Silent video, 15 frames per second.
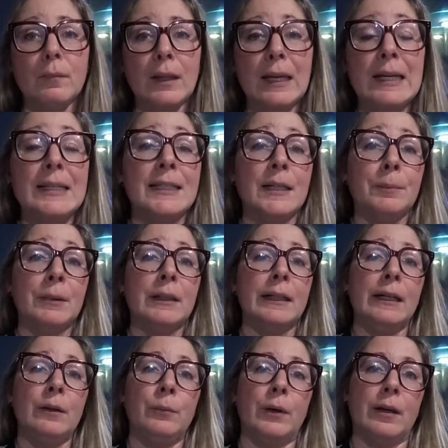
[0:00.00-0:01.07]
is
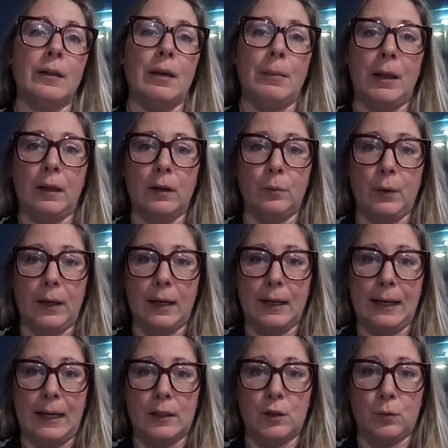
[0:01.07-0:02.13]
typically with a melon when it
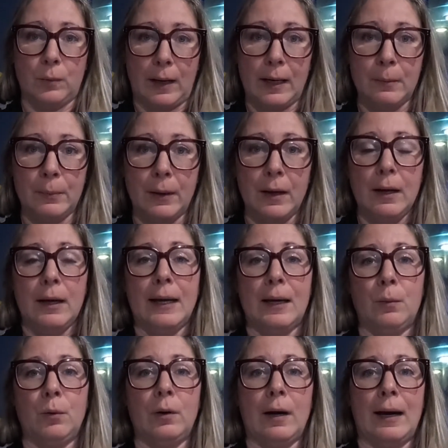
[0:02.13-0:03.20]
gets ripe, it
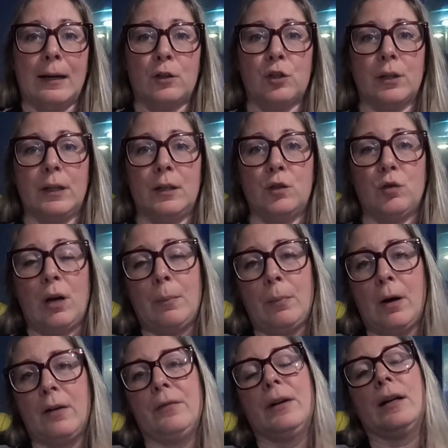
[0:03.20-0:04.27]
will actually drop
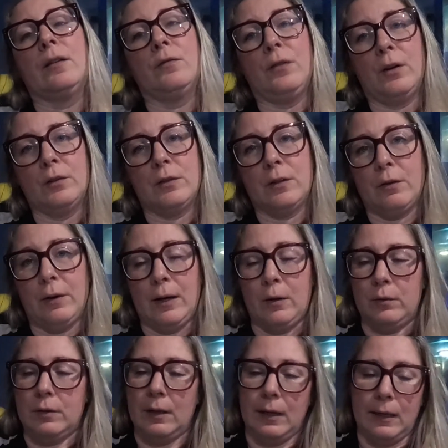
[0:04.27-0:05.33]
off and it can fall to the
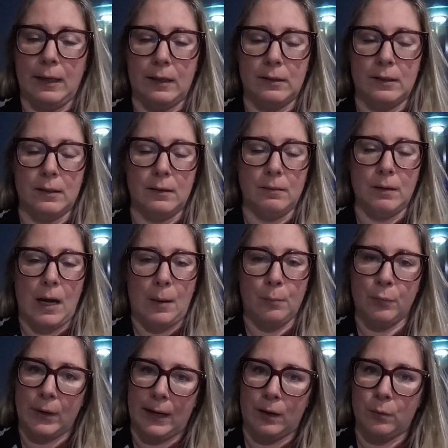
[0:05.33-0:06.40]
ground and then um,
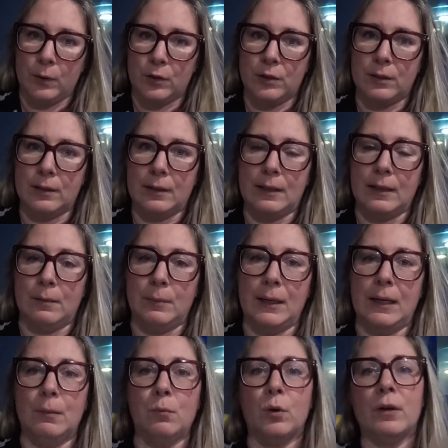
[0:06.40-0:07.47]
break, which can
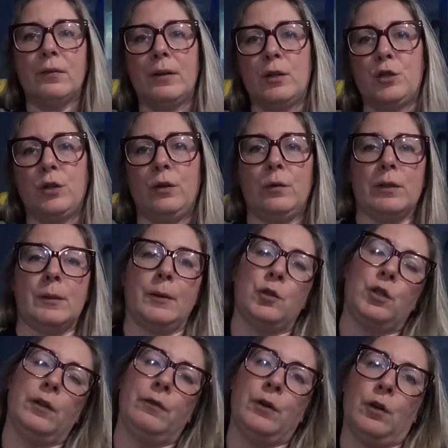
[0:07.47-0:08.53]
be more of an issue,
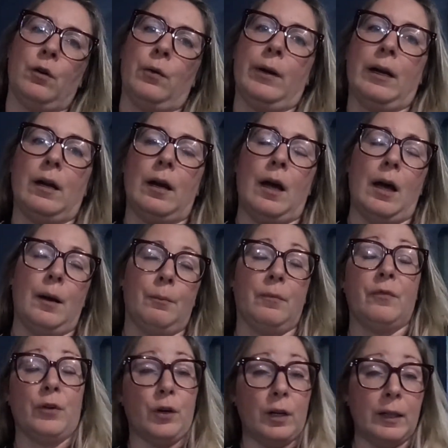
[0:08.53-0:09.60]
especially if you're growing um,
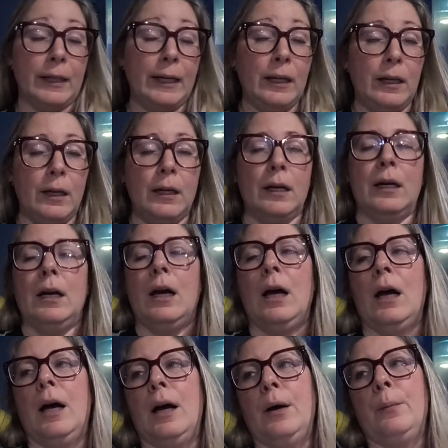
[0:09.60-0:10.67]
vertically.
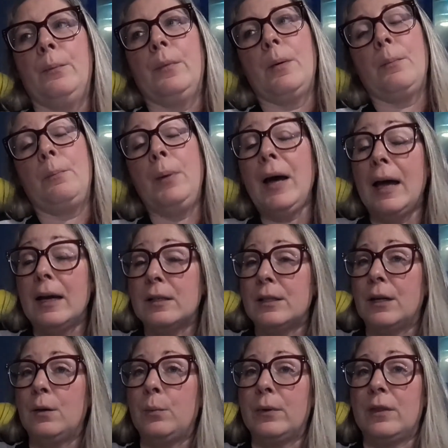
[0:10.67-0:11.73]
Um, but
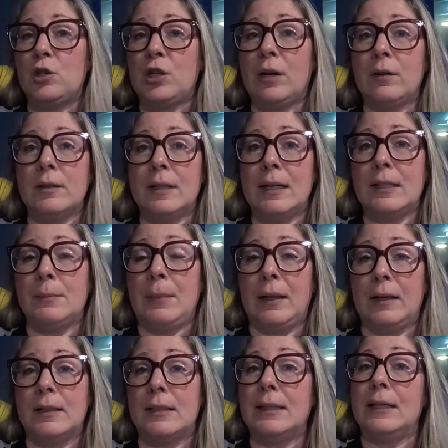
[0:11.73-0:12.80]
with the Charentais
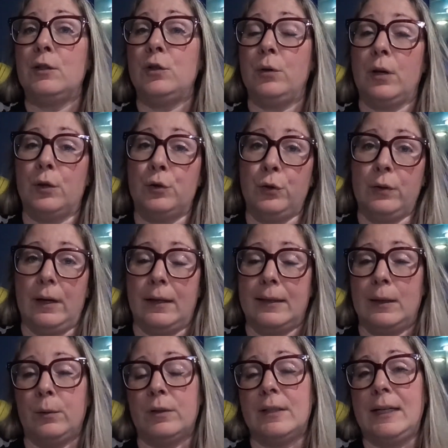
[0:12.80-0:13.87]
melons, they do not do that.
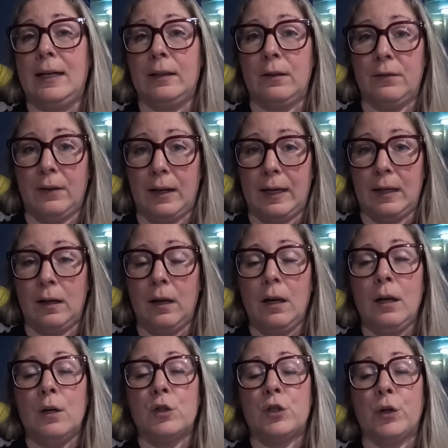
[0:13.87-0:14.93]
They will stay on the vine.
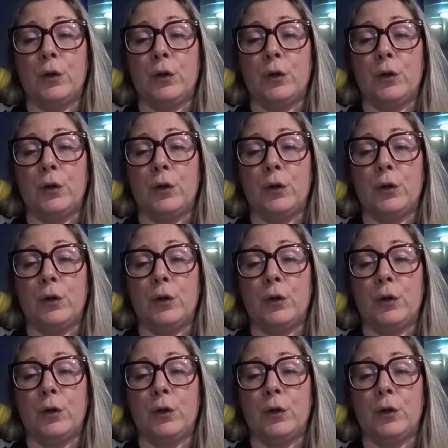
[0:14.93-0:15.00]
So